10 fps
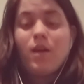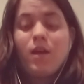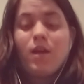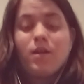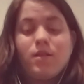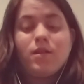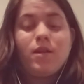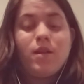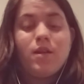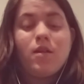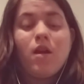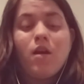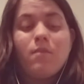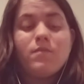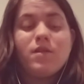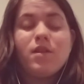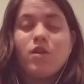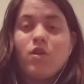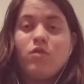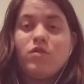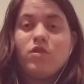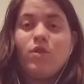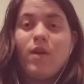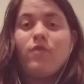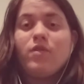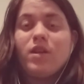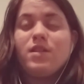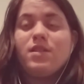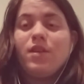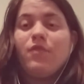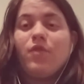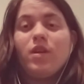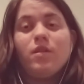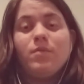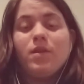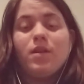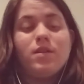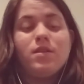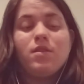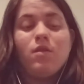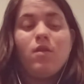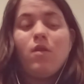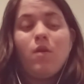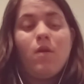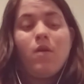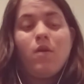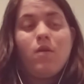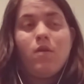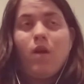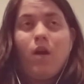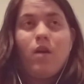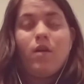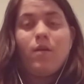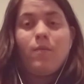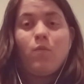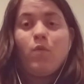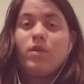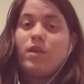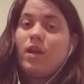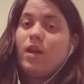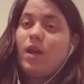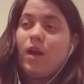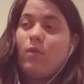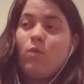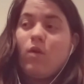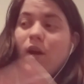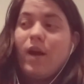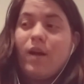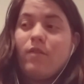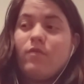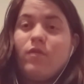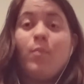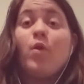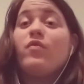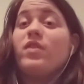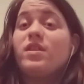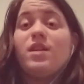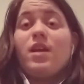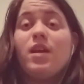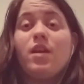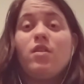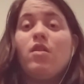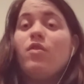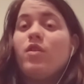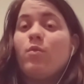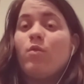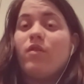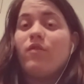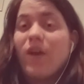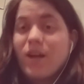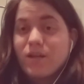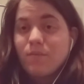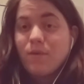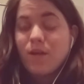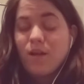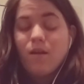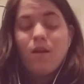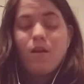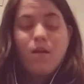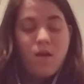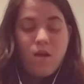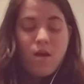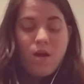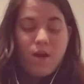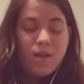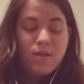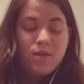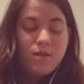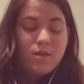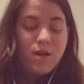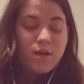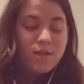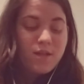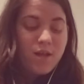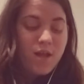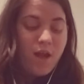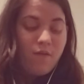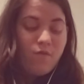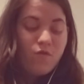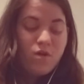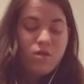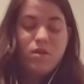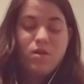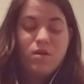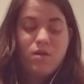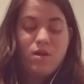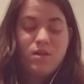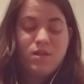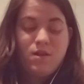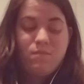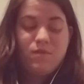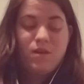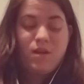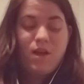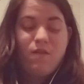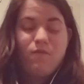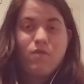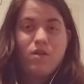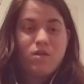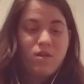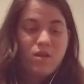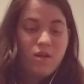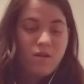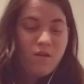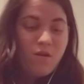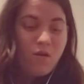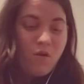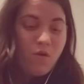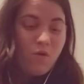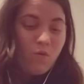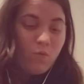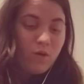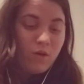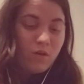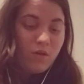and it comes and it goes. Every day is different because one day I will have a perfect day, nothing will affect me, and then the next day it seems like everything will